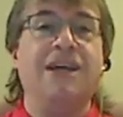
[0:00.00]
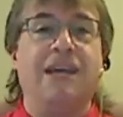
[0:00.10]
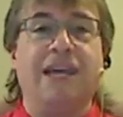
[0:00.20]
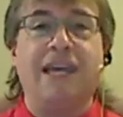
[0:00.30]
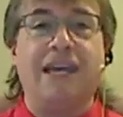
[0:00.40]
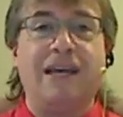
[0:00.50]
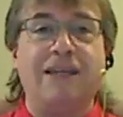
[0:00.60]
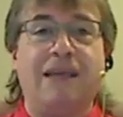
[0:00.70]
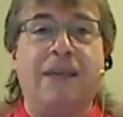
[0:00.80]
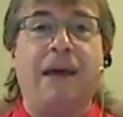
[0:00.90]

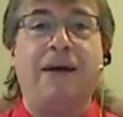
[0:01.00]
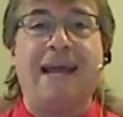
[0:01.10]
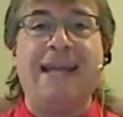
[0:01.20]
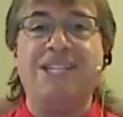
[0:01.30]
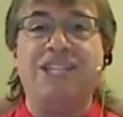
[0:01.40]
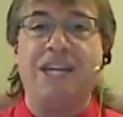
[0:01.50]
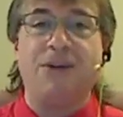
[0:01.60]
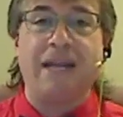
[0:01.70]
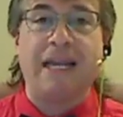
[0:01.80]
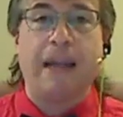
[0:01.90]
is about
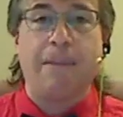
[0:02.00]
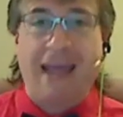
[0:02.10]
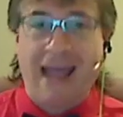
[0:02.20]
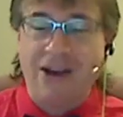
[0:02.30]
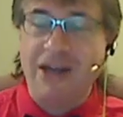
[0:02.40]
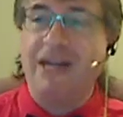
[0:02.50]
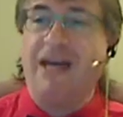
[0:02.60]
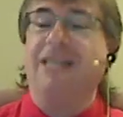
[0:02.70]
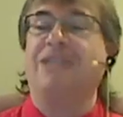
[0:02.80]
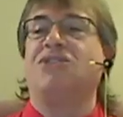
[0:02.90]
engineering
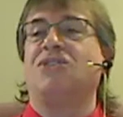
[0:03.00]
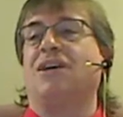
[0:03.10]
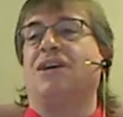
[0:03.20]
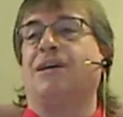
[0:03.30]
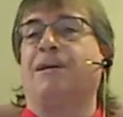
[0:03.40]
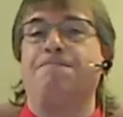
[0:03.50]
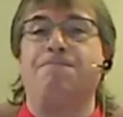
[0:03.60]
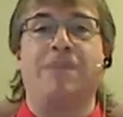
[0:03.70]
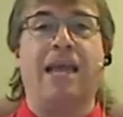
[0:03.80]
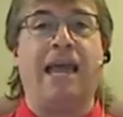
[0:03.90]
paradise.
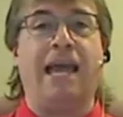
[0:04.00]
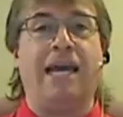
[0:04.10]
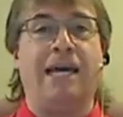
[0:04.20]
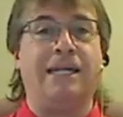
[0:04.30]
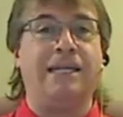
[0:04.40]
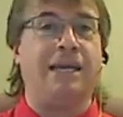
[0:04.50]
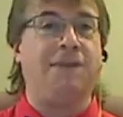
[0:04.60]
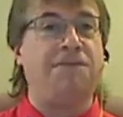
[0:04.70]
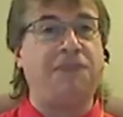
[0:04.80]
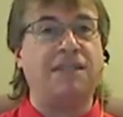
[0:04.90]
And
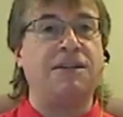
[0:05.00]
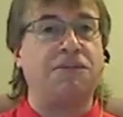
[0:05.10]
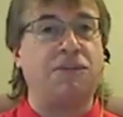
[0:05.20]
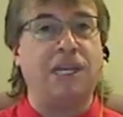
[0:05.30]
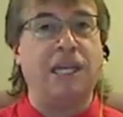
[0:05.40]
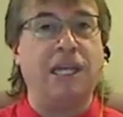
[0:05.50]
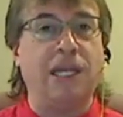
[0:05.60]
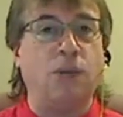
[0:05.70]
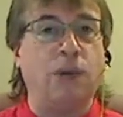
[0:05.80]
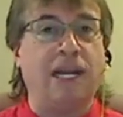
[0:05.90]

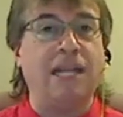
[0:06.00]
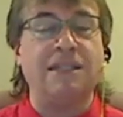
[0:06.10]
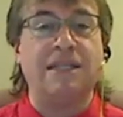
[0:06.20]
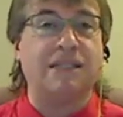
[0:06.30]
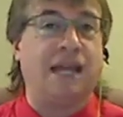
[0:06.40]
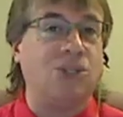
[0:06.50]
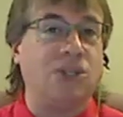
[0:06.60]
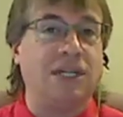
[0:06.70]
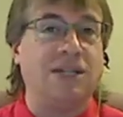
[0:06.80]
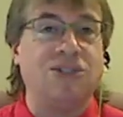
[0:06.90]
effectively, what it is, it's
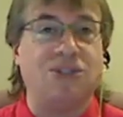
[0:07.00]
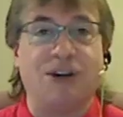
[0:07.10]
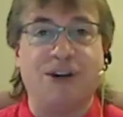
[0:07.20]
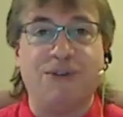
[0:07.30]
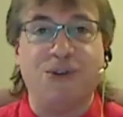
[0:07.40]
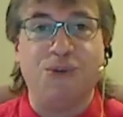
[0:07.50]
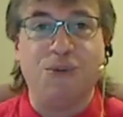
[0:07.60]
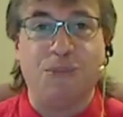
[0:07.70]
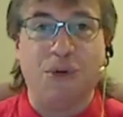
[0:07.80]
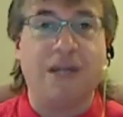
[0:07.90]
actually the start of a new
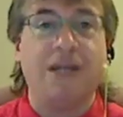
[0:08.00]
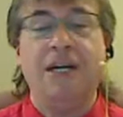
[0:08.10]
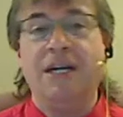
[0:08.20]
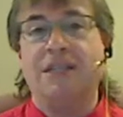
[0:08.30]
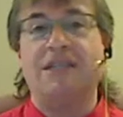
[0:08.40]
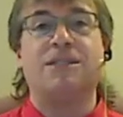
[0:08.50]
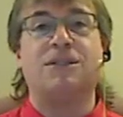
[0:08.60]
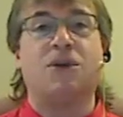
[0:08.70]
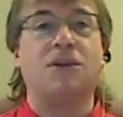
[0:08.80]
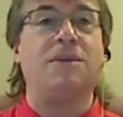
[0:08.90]
book. This is
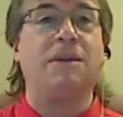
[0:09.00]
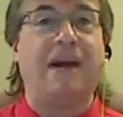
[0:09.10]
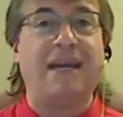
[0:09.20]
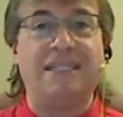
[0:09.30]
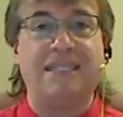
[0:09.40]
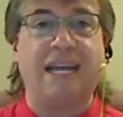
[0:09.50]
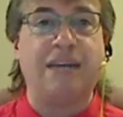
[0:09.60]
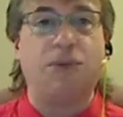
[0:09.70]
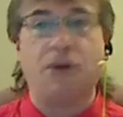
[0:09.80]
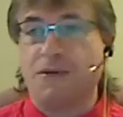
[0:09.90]
going to be my
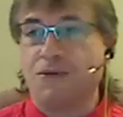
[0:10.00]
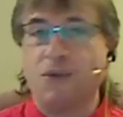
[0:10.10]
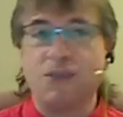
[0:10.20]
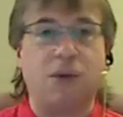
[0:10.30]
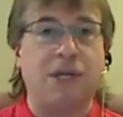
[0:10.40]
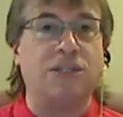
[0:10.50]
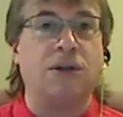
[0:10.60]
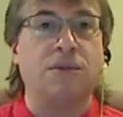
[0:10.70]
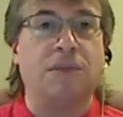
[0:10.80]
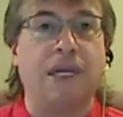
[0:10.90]
second book. The first one is
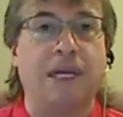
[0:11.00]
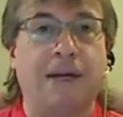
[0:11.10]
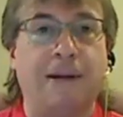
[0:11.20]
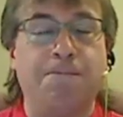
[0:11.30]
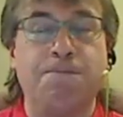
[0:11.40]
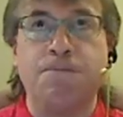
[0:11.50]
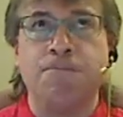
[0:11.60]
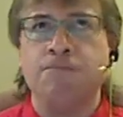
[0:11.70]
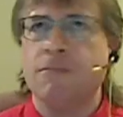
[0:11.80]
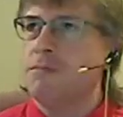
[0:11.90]
going to be
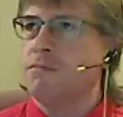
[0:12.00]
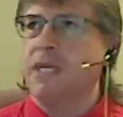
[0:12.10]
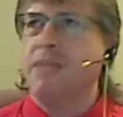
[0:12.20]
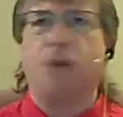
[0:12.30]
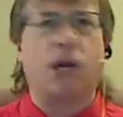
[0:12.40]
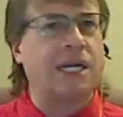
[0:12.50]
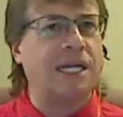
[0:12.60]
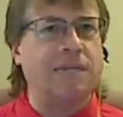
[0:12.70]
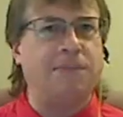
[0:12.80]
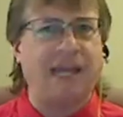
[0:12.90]
in
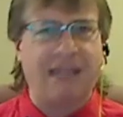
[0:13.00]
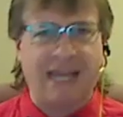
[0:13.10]
market by the end